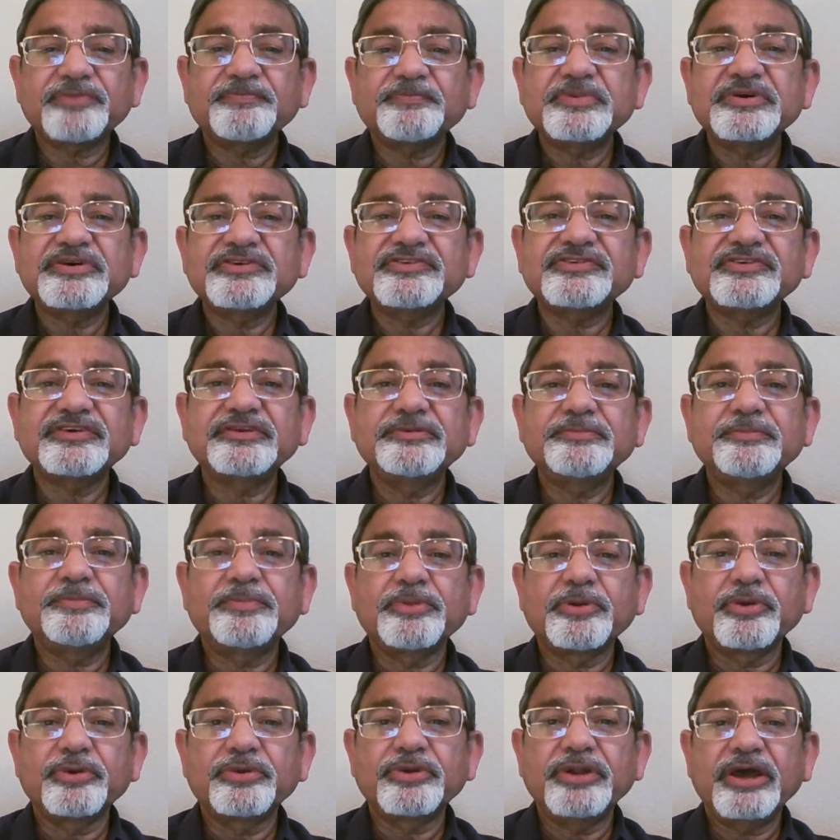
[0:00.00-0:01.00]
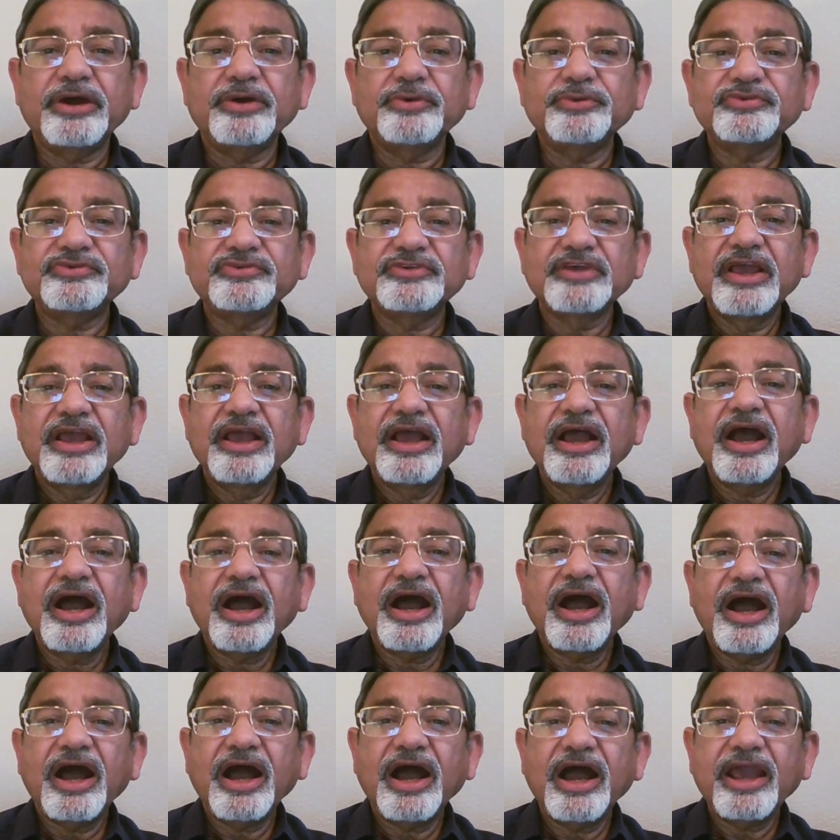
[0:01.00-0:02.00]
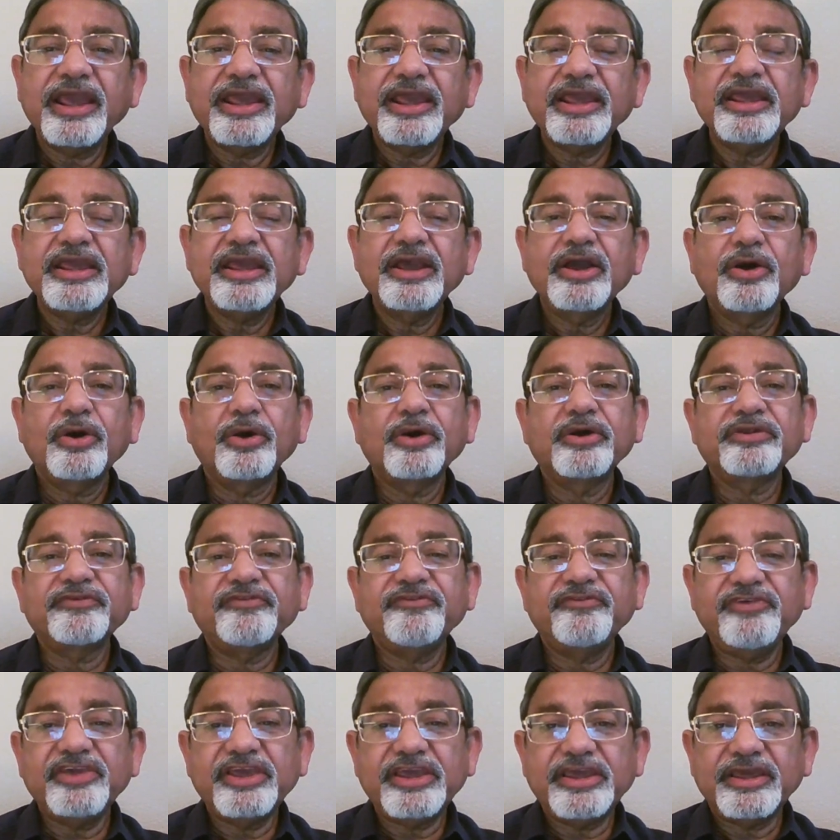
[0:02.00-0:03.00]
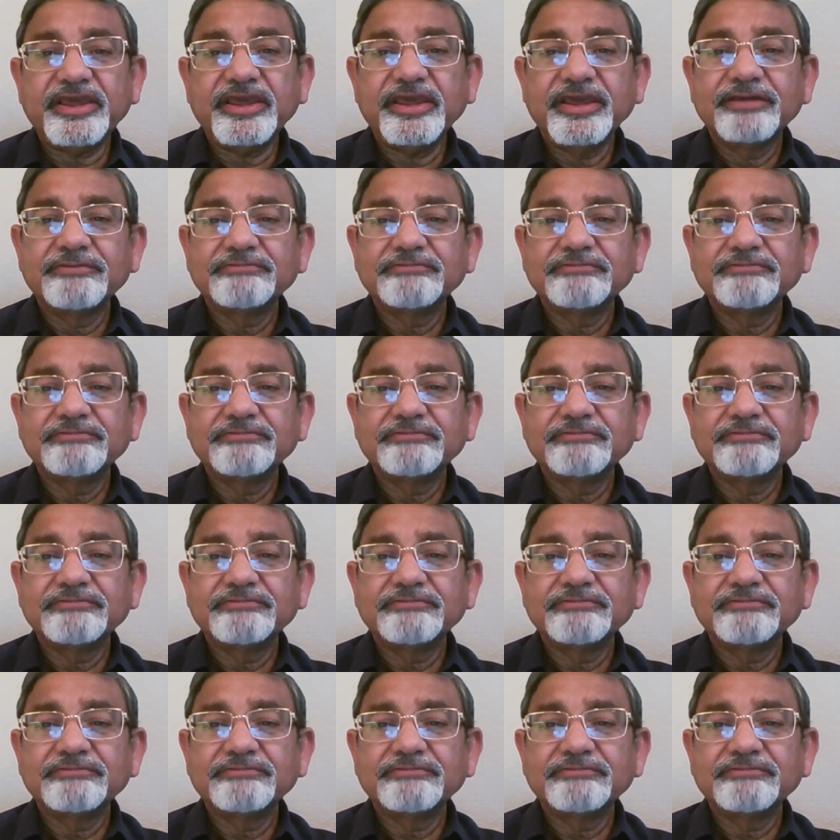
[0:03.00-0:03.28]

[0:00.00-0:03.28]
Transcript: person pronouns I or we.